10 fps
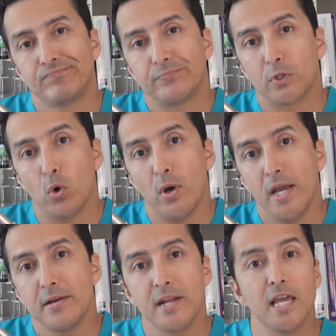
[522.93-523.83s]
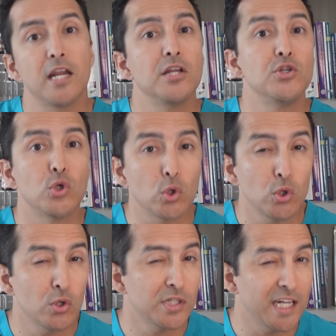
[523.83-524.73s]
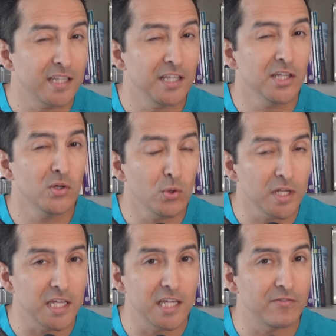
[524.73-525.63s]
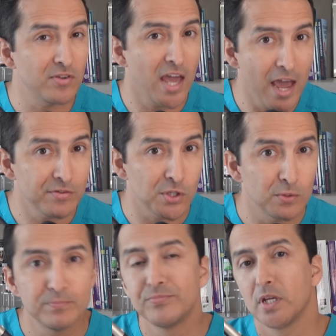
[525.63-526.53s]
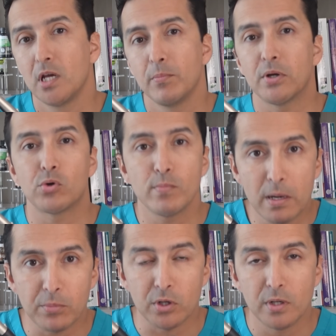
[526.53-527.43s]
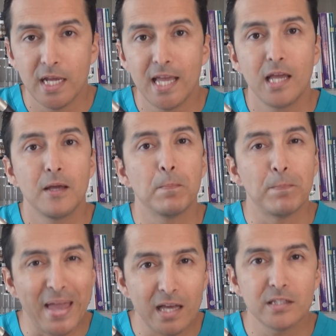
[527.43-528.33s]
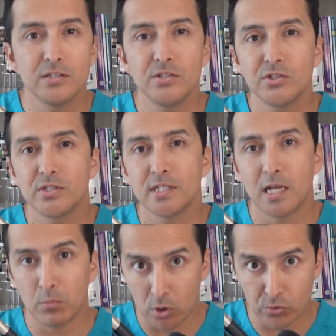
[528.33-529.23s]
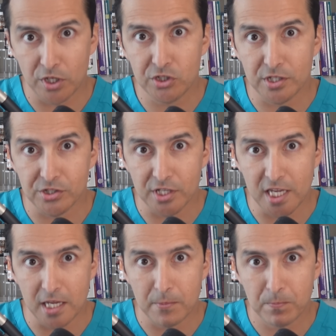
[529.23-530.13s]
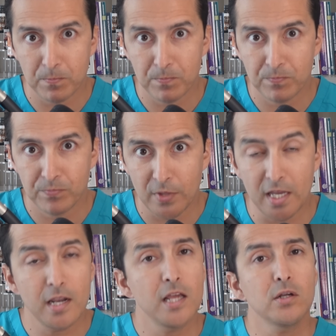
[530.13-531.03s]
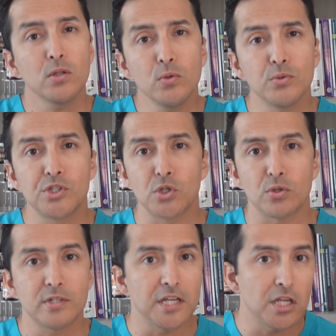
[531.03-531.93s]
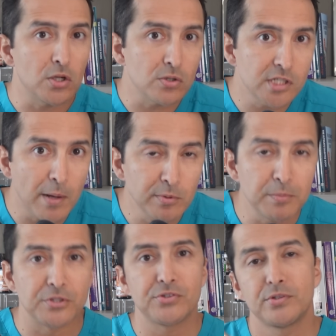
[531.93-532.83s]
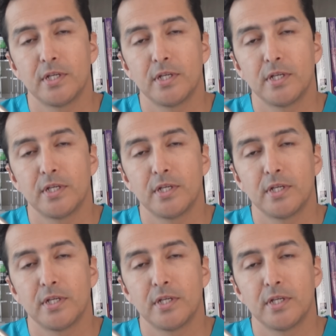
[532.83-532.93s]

go ahead and enjoy your daily cookie if you have to. But remember, balance and moderation is the key. And it includes your taking your supplements